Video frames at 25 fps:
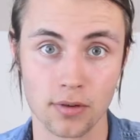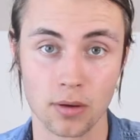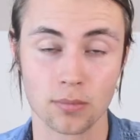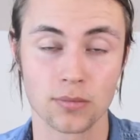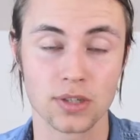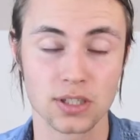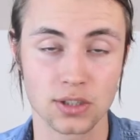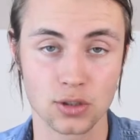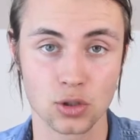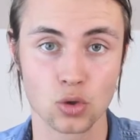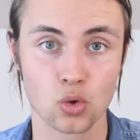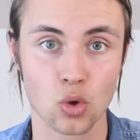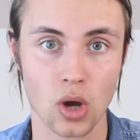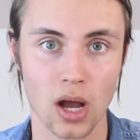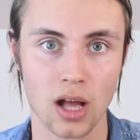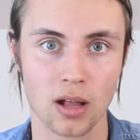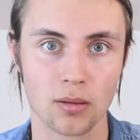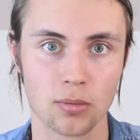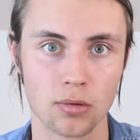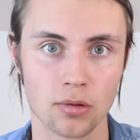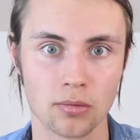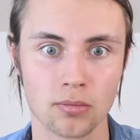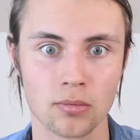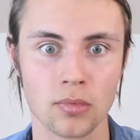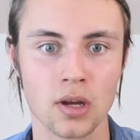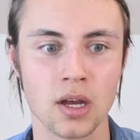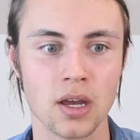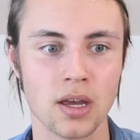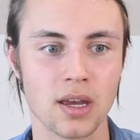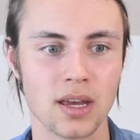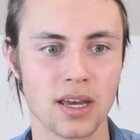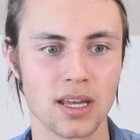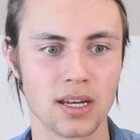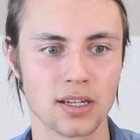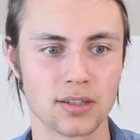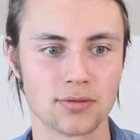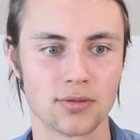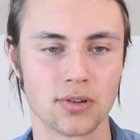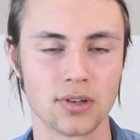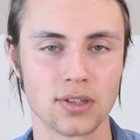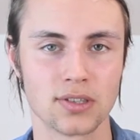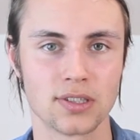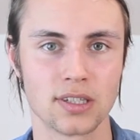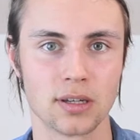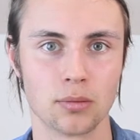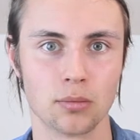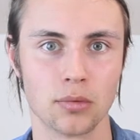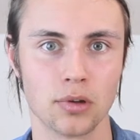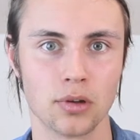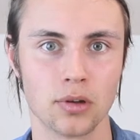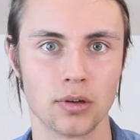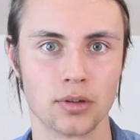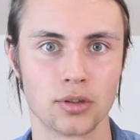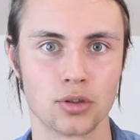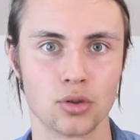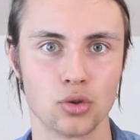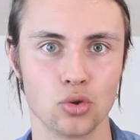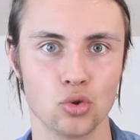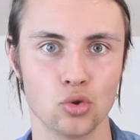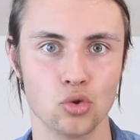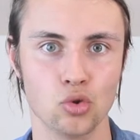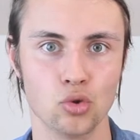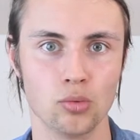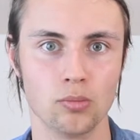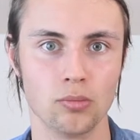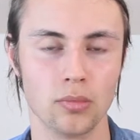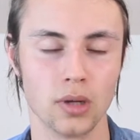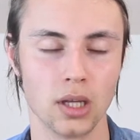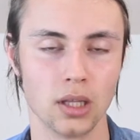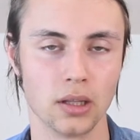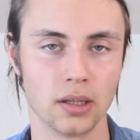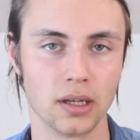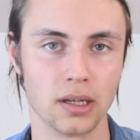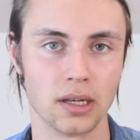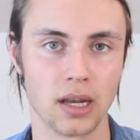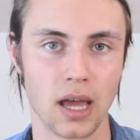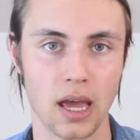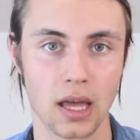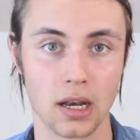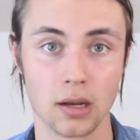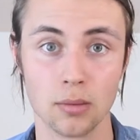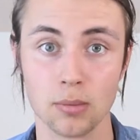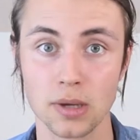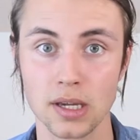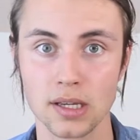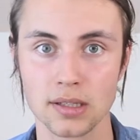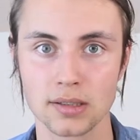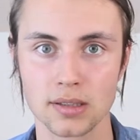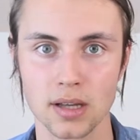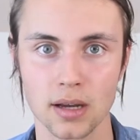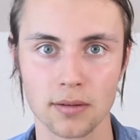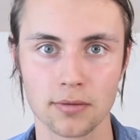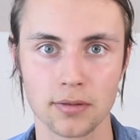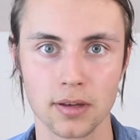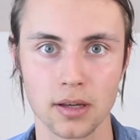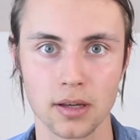from this new album. It is very similar to Million Enemies, I